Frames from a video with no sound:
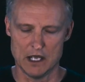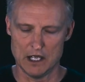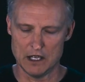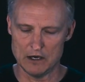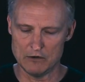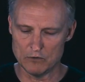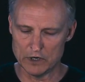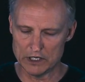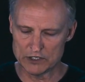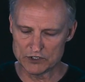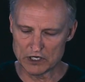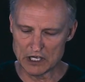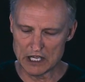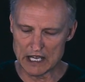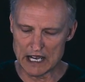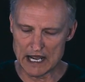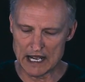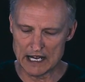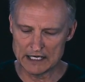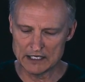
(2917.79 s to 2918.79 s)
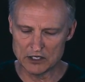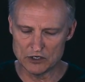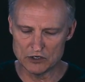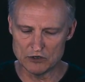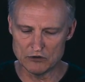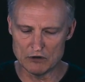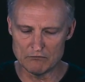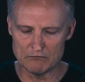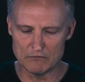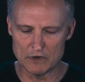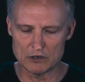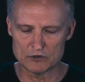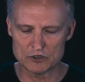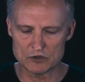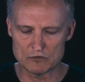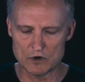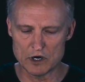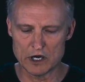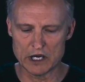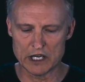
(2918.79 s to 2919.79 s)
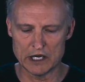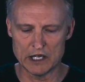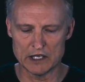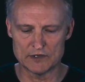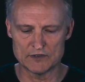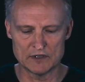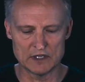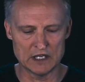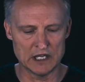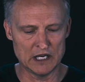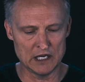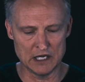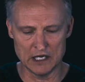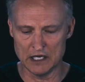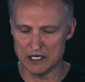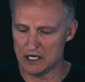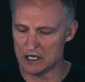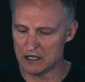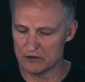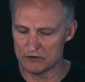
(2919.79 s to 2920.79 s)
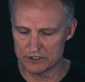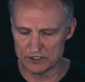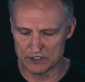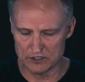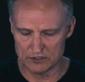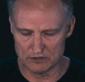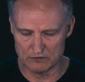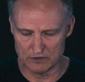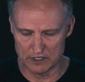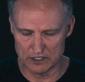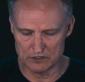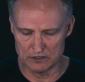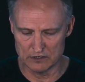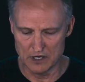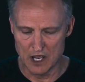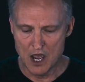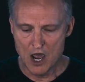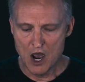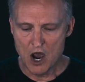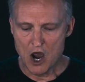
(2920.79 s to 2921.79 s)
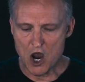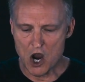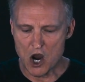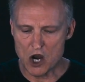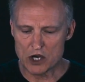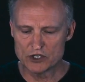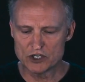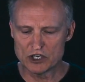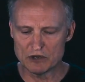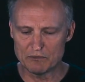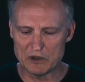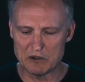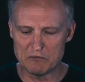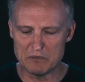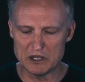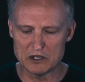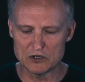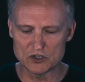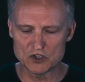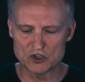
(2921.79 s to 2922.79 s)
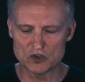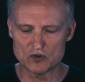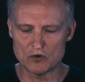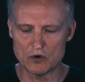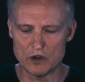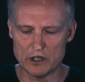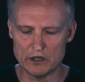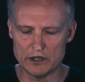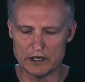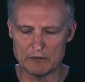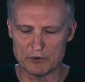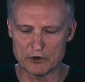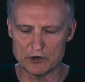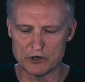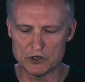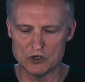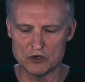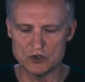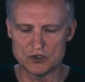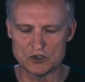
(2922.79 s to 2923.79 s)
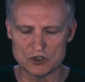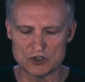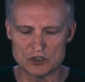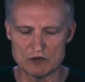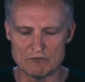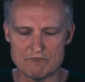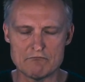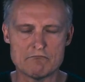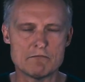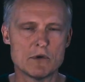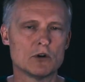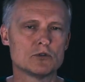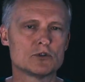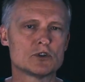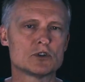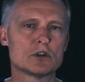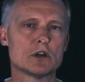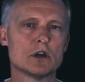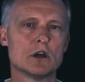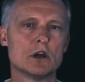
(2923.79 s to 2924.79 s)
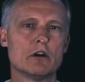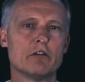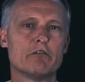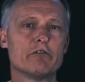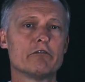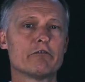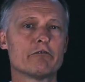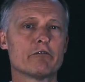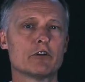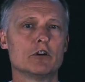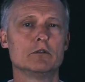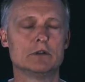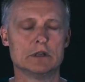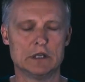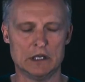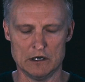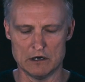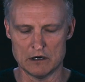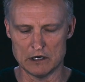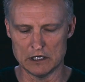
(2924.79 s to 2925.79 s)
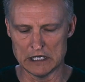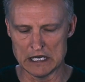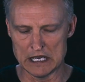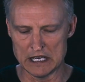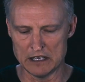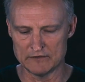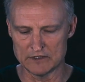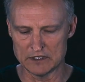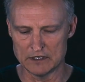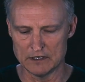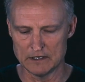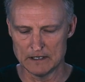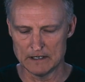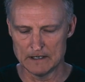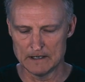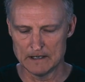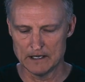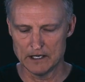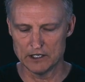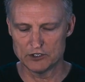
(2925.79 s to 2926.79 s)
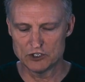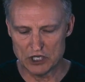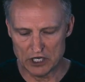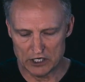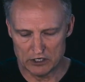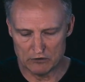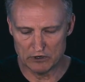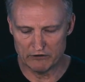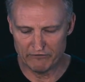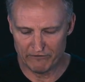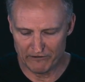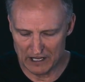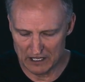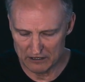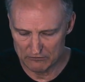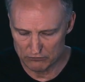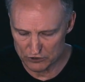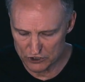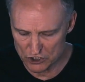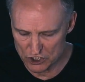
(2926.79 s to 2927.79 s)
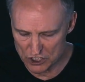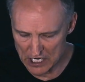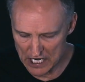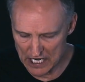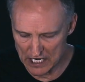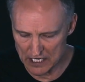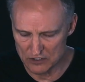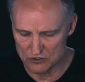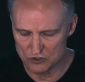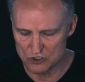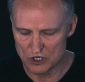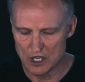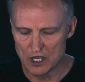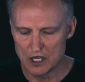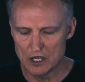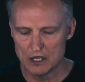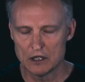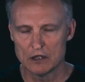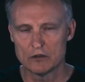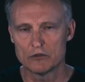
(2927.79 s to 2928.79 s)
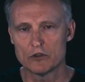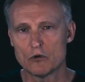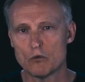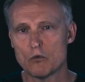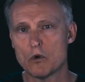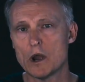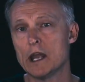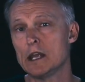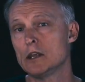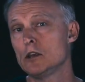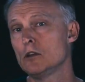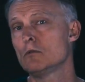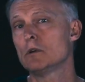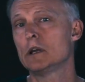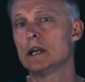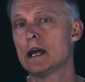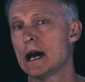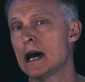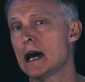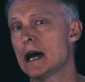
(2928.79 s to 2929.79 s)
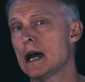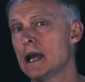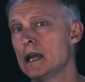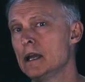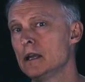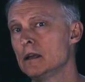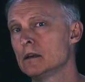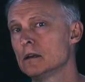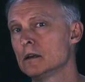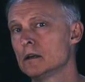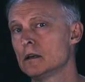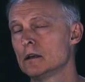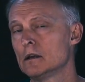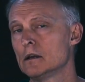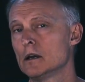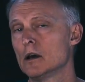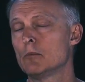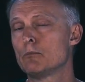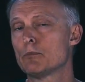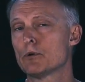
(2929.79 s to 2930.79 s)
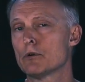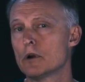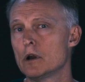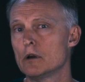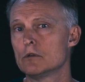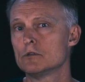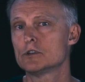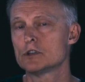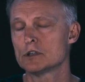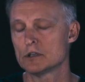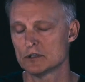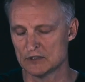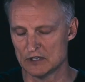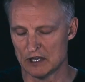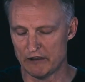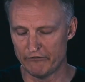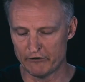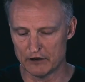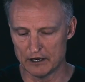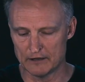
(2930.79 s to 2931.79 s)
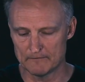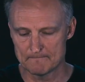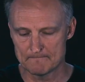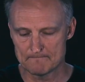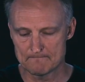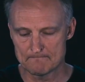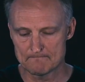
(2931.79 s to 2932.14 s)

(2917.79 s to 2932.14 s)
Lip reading: in which God can do the most work in us than in any other situation. Hardship can be the soil that produces the most fruit in our lives. A genuine faith will change the way you and I approach suffering,